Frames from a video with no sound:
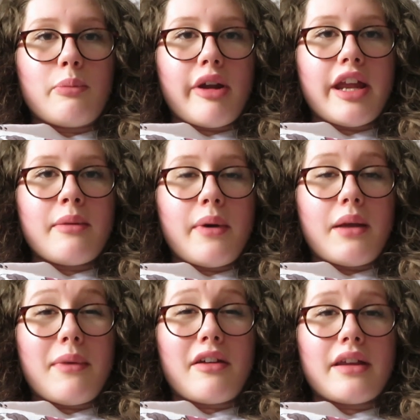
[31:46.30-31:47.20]
We Break
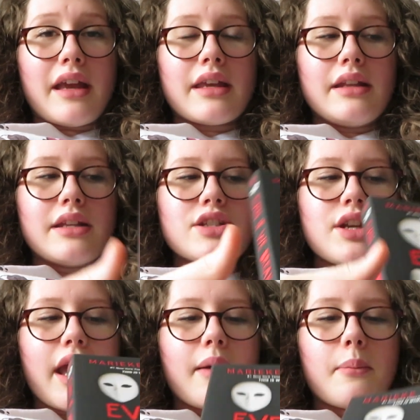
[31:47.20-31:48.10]
by Marieke
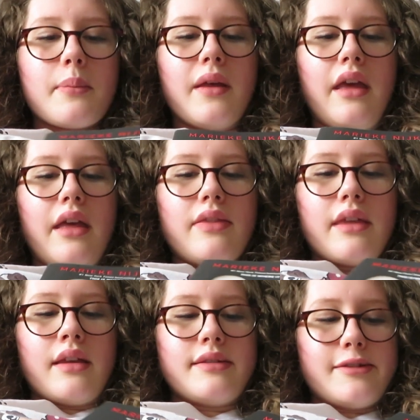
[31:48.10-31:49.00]
Nijkamp.
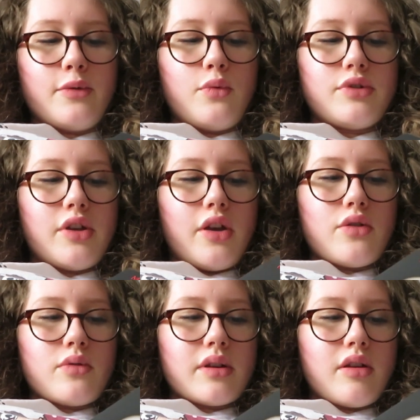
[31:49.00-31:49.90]
This
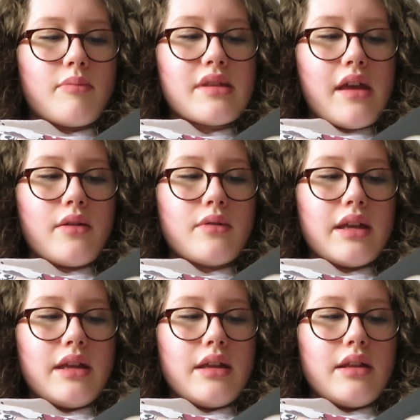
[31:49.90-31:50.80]
also comes
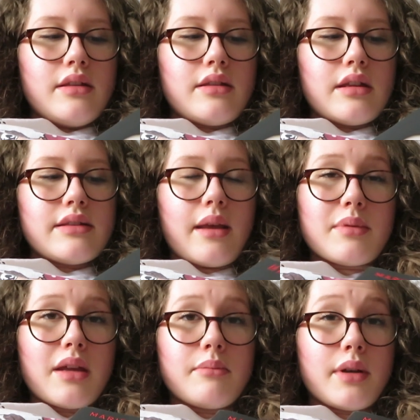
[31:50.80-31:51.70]
out in
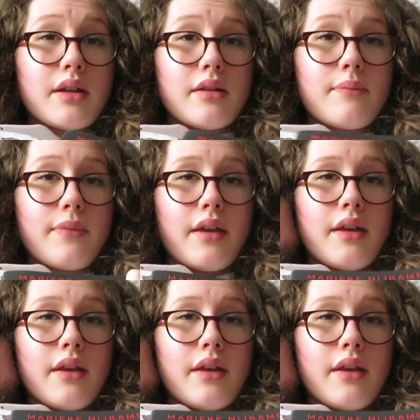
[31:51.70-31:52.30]
September.